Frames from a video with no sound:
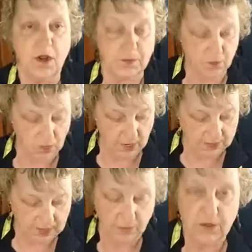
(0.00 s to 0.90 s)
one
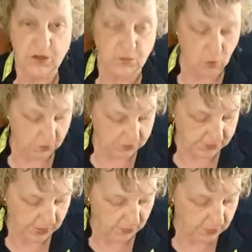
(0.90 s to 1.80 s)
crust, I would just roll
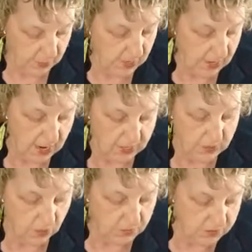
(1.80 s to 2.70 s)
this out. I
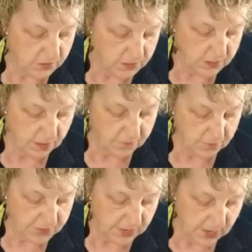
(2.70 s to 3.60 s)
know that there's enough
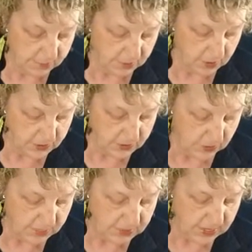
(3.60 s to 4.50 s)
for a top crust,
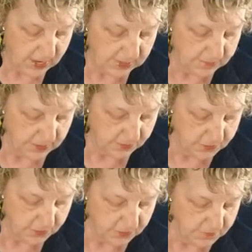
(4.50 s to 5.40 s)
so I'm going to take about
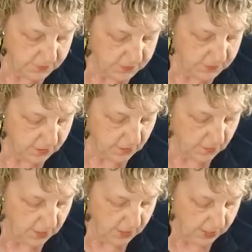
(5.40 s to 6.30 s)
1/3 of this
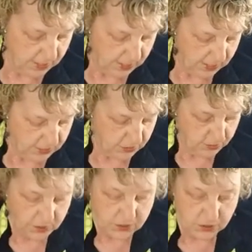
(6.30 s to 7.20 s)
dough and
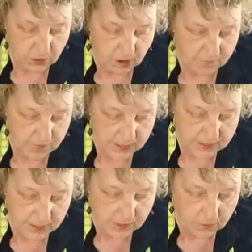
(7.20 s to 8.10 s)
just pinch it off and
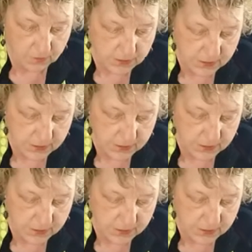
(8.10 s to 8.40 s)
set it over